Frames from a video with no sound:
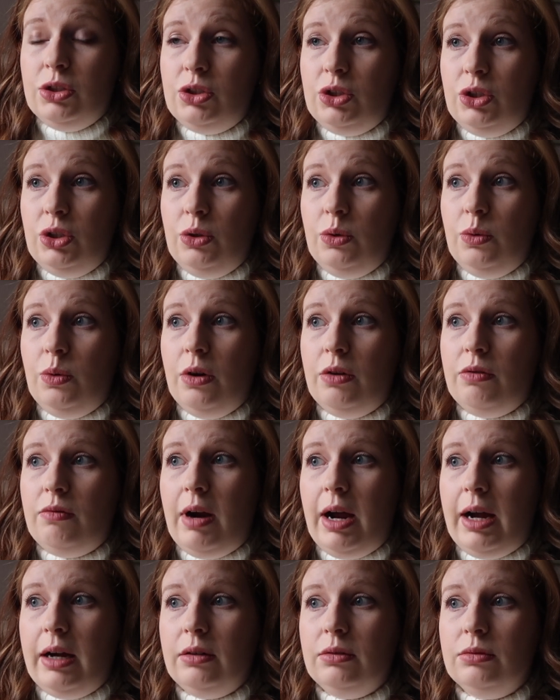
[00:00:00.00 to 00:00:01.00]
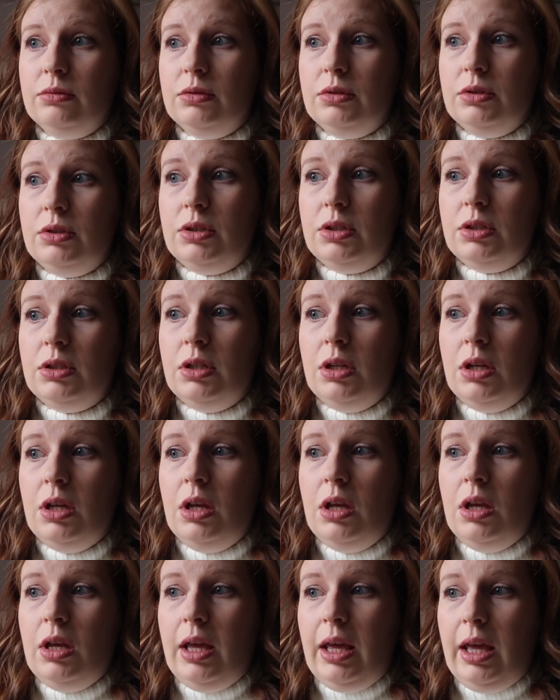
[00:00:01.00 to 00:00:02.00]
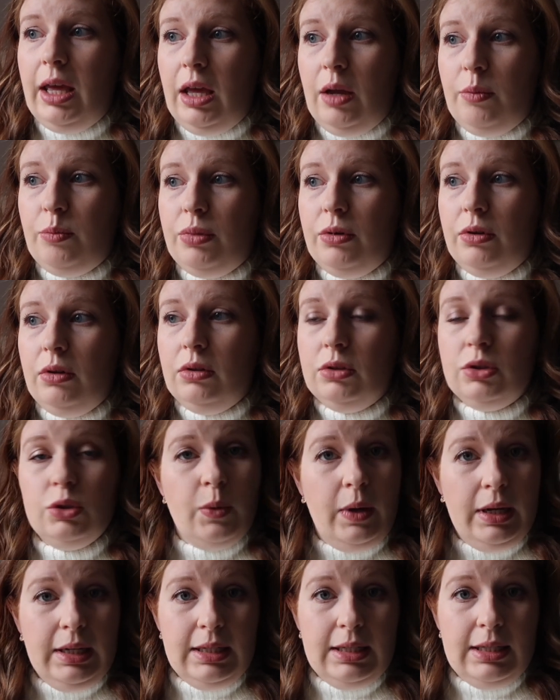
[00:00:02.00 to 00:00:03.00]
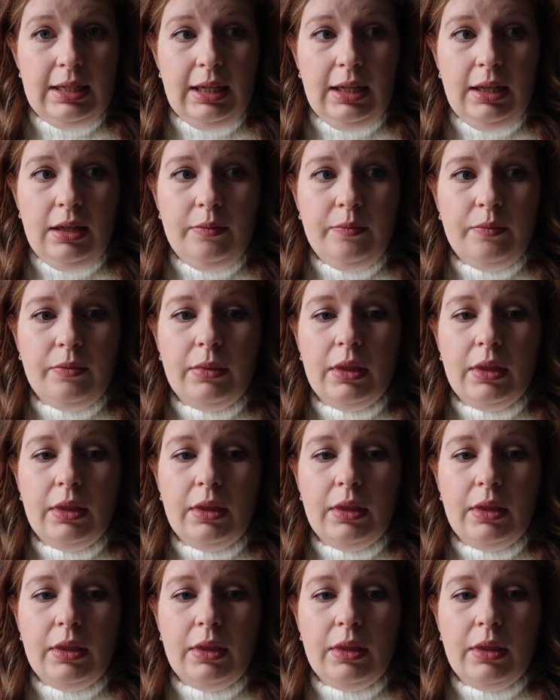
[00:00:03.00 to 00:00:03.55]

to around April 20